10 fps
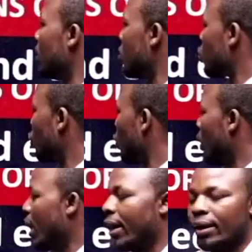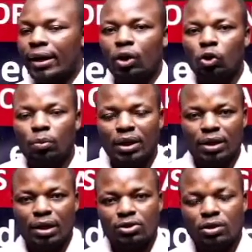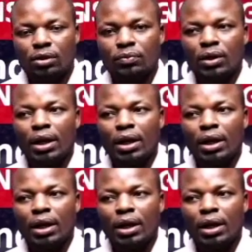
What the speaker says: the Social and Economic Council,